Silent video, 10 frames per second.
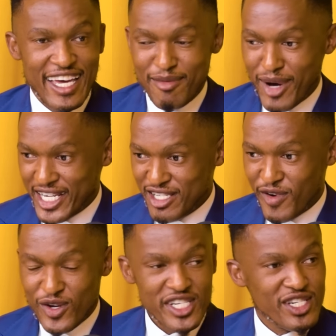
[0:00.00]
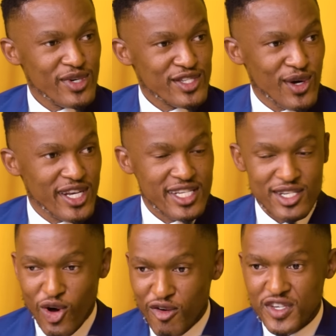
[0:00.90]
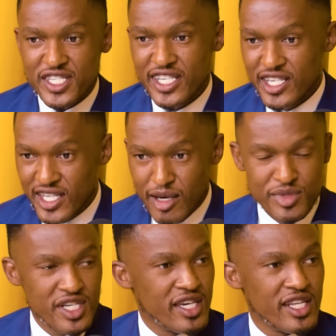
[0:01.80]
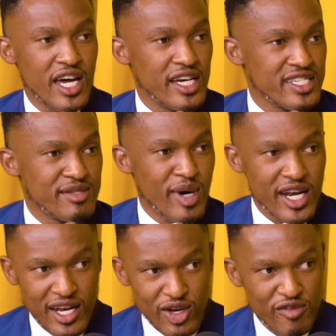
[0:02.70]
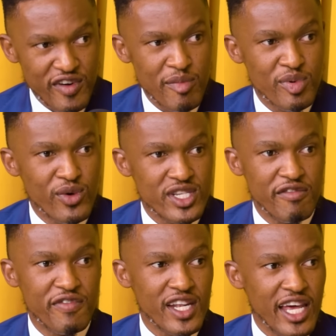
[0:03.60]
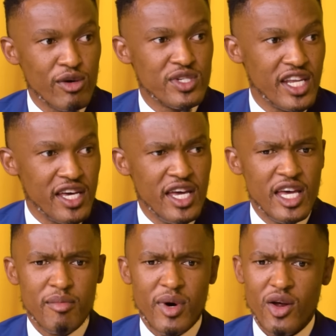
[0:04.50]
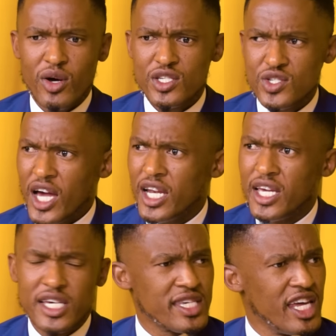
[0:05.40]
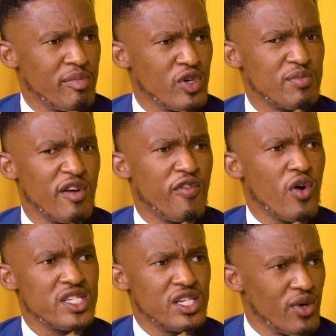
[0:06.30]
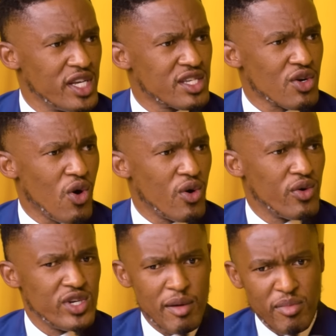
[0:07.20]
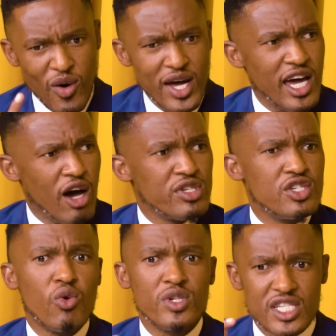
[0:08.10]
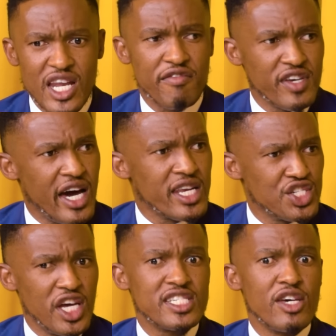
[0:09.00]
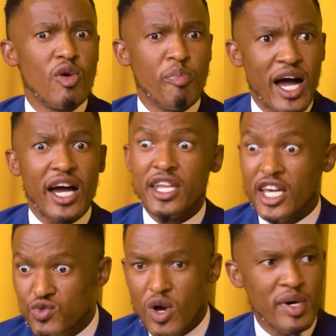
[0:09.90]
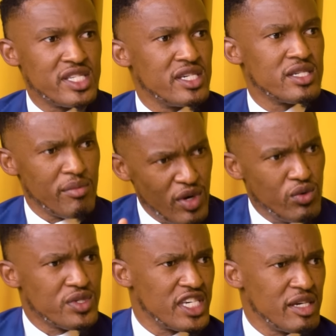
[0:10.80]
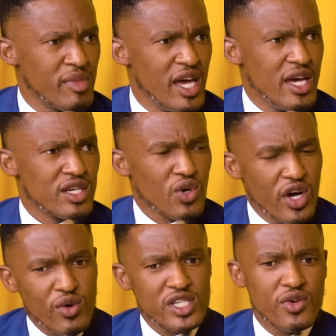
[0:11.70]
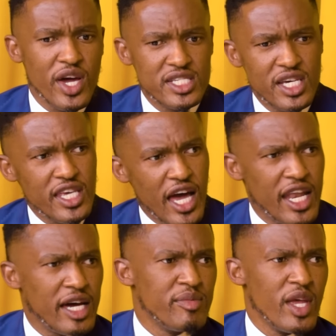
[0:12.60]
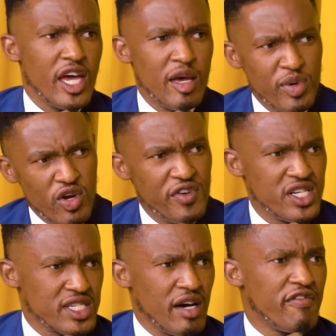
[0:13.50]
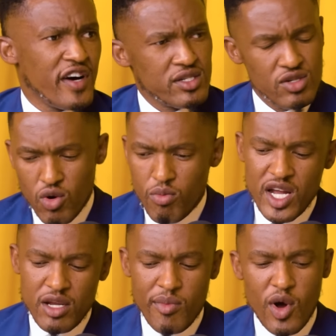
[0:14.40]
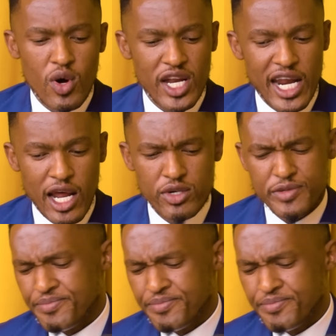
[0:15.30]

Mangiti Foundation was solid. Obviously, them chiquitas, banaleo vibe, with them fitly outile. But I was struggling because being focusing on is wrong. Number 1 out you good traffic, rich eta your paga next to Amatiza, Behuski. So it was creating Yana a bit of it discomfort, you know, Bande Bakona around.